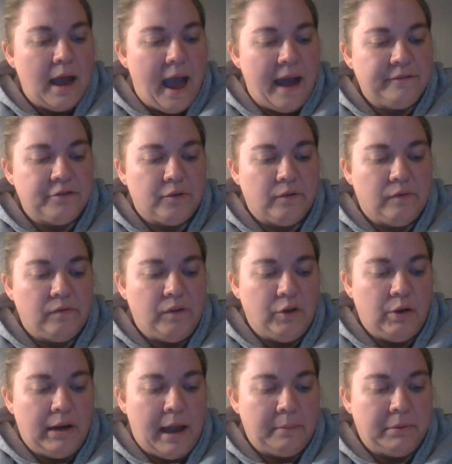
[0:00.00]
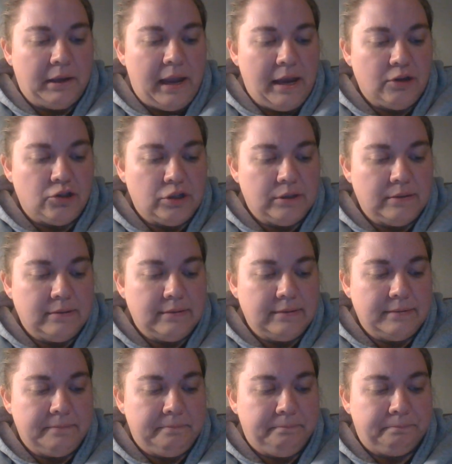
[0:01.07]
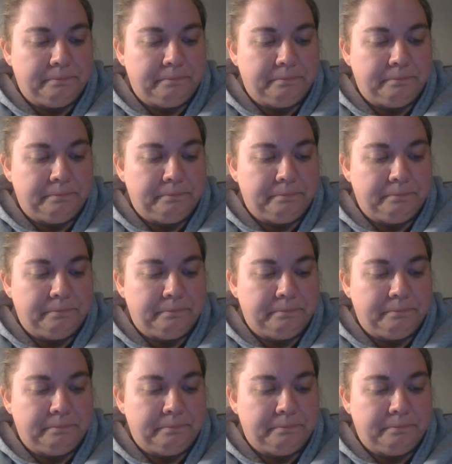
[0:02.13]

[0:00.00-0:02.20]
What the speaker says: after reviewing applications.